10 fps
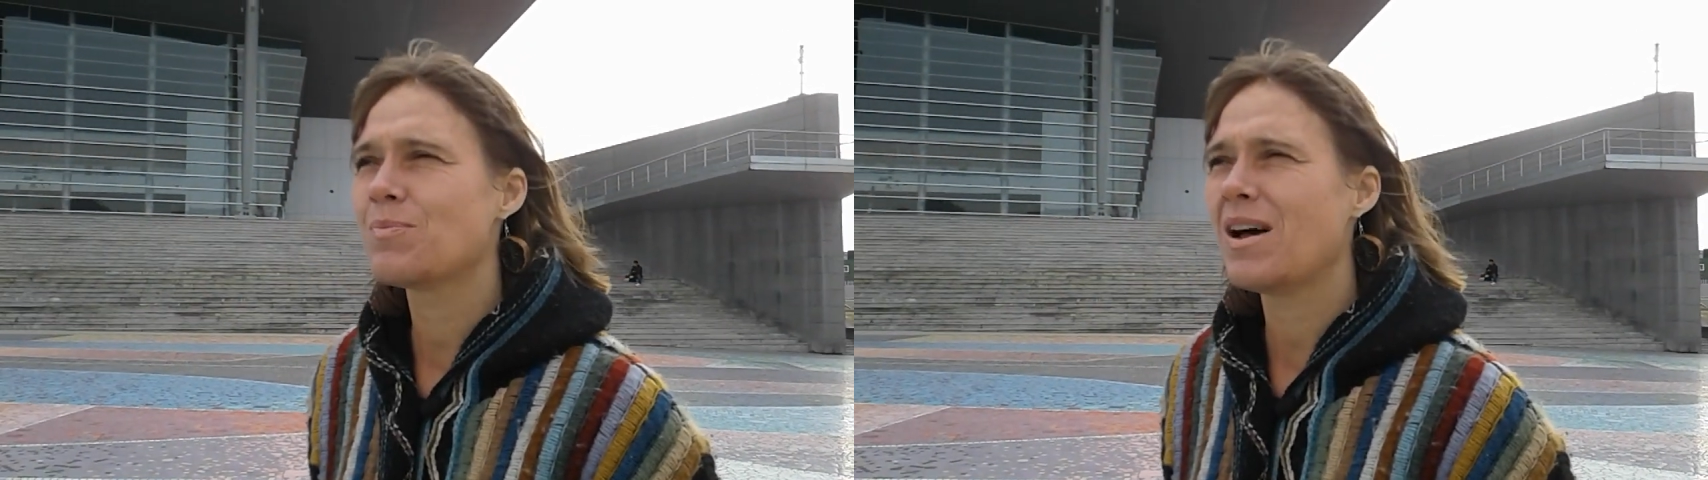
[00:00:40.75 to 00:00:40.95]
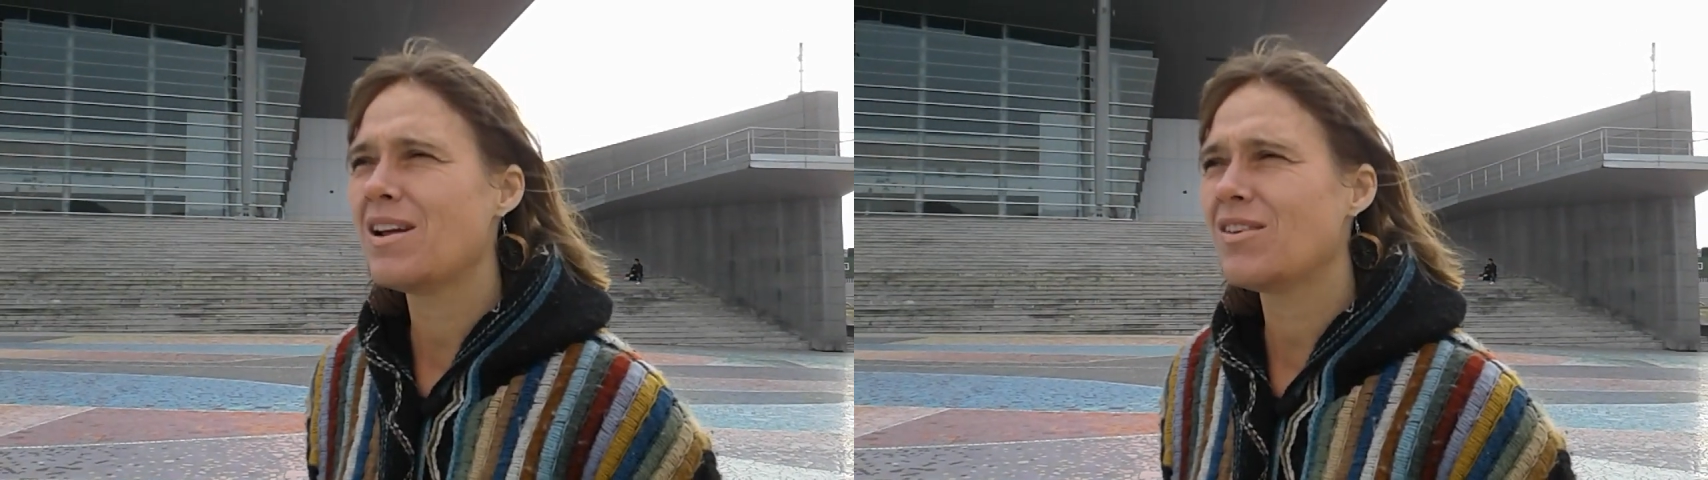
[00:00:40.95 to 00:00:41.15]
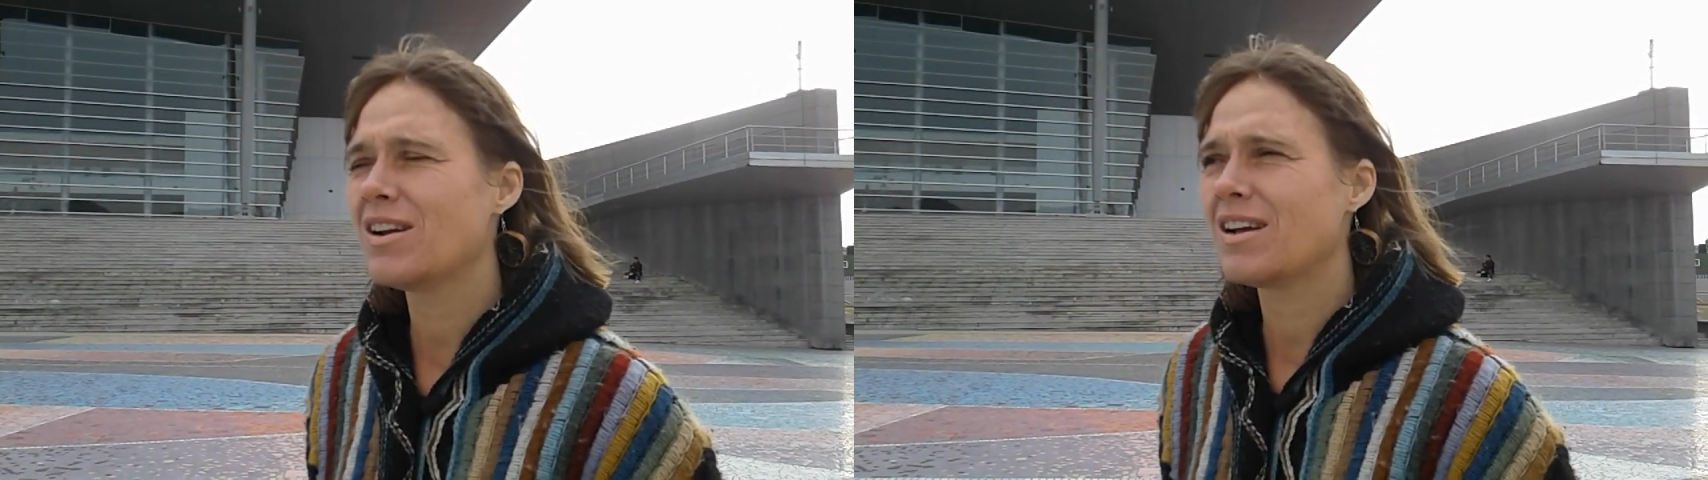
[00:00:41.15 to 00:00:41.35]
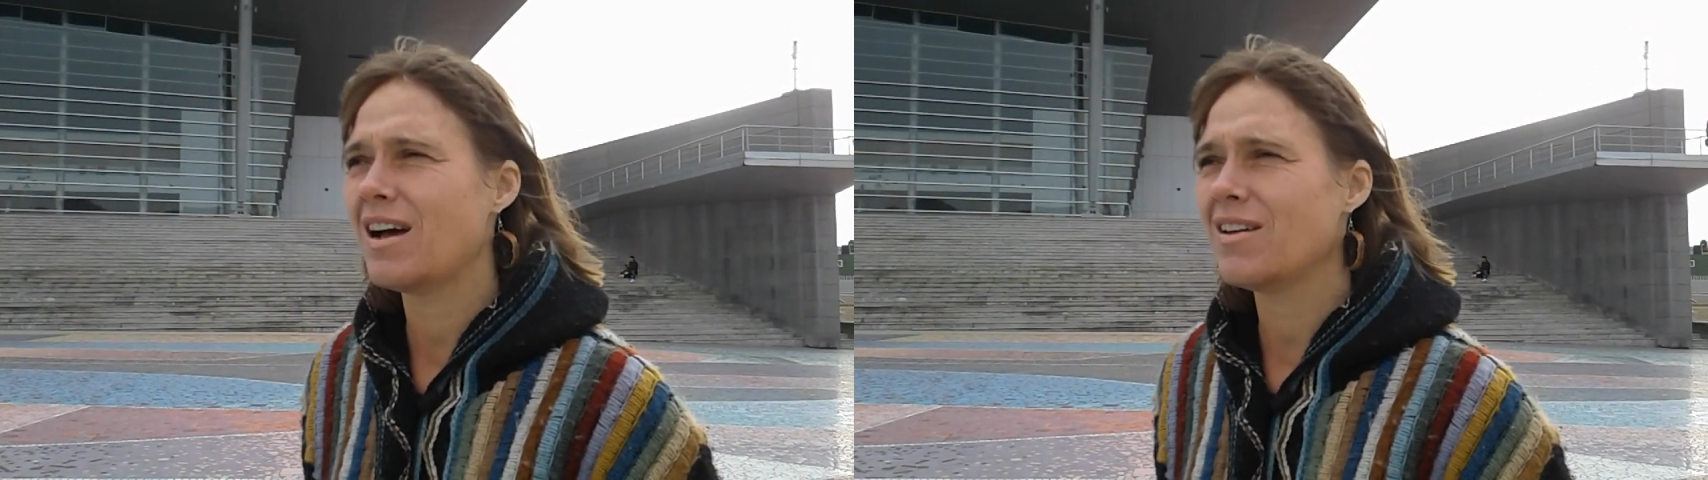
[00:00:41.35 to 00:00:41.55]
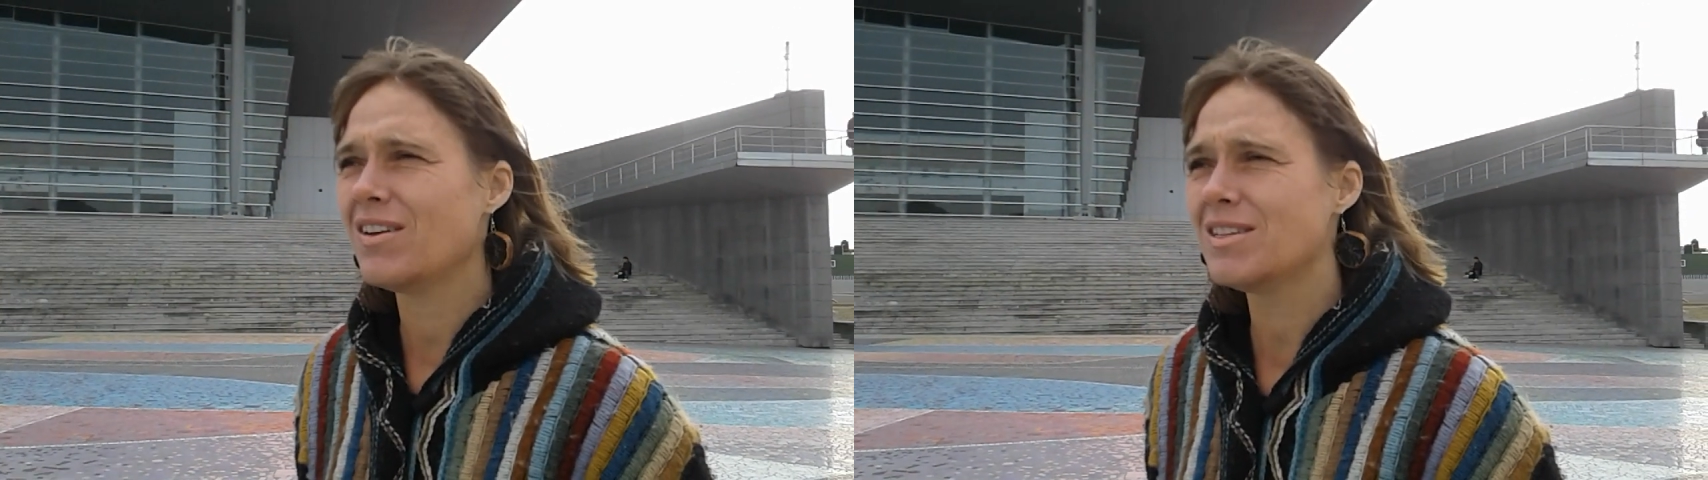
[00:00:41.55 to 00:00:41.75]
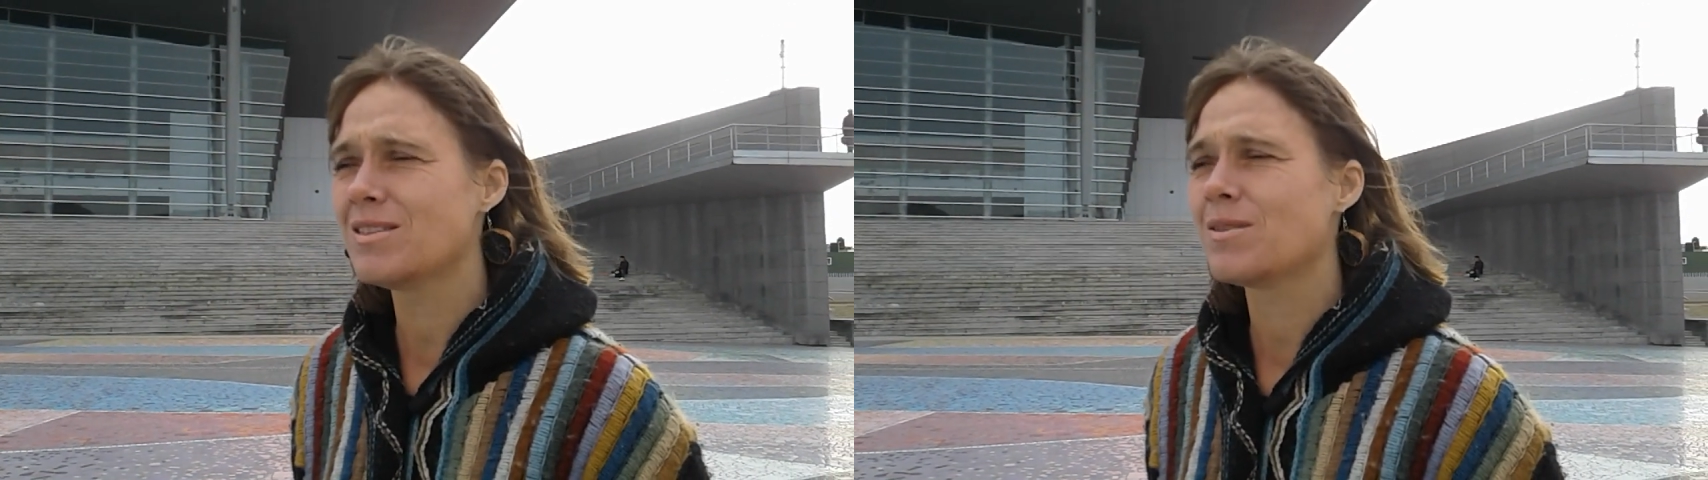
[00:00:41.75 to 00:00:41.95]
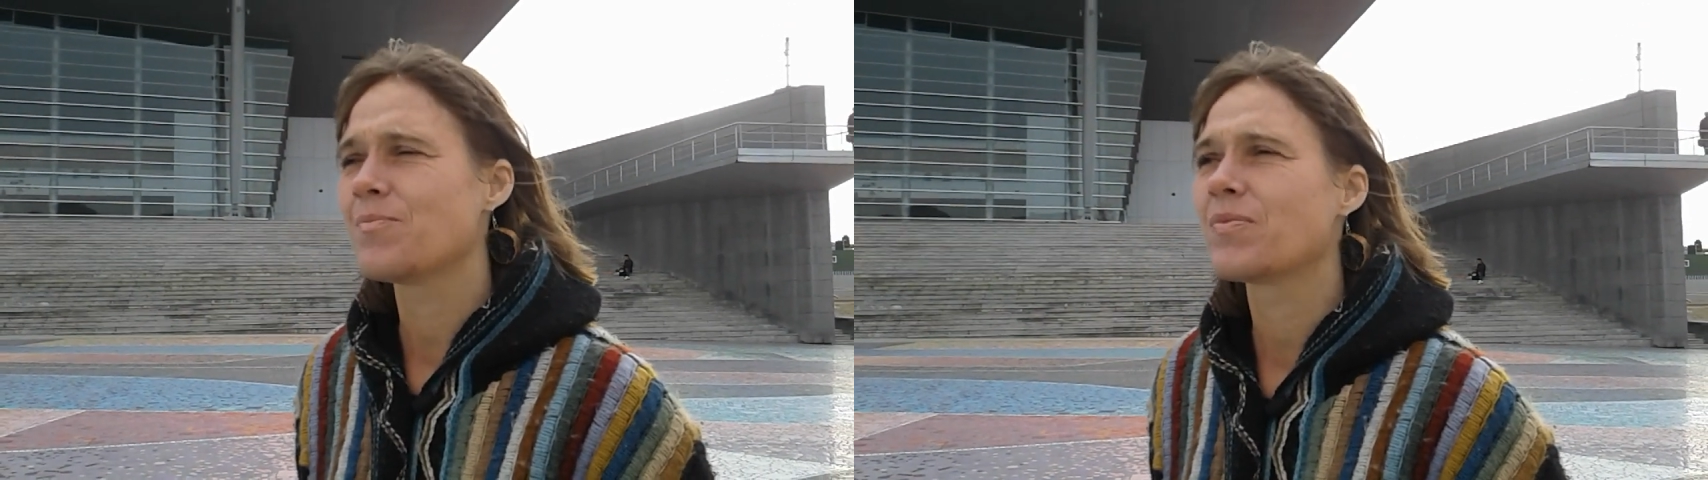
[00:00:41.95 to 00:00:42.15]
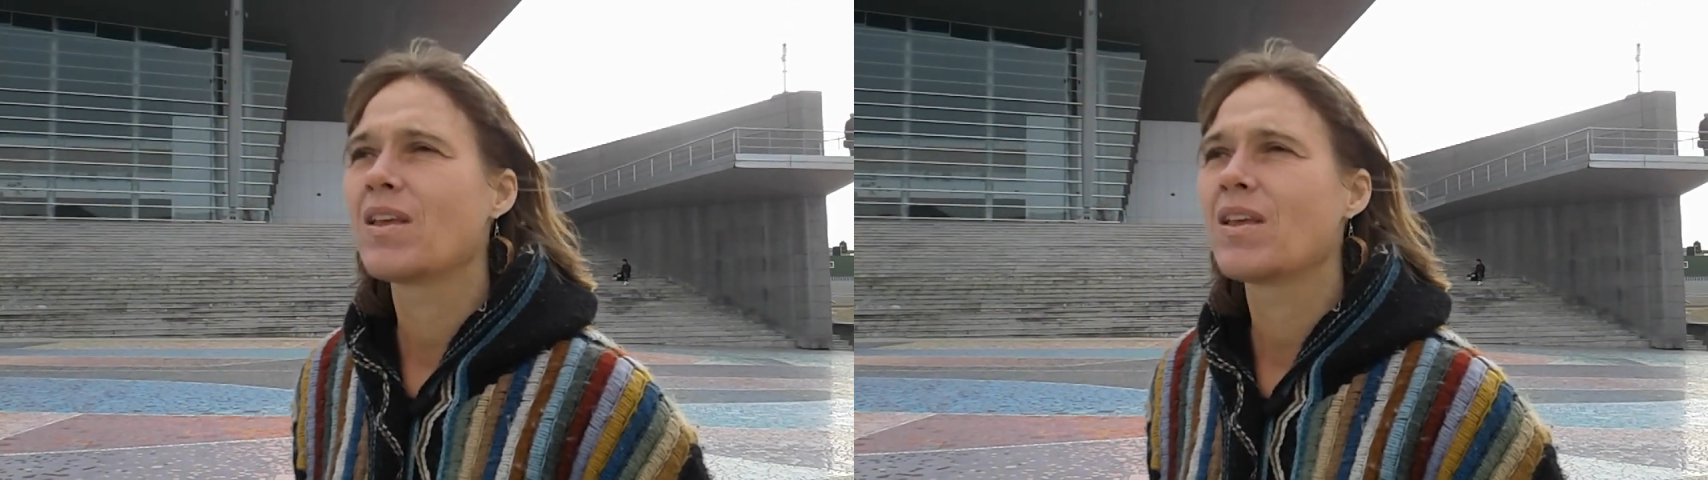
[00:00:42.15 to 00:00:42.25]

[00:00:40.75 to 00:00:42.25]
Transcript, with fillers: Byron Galvez,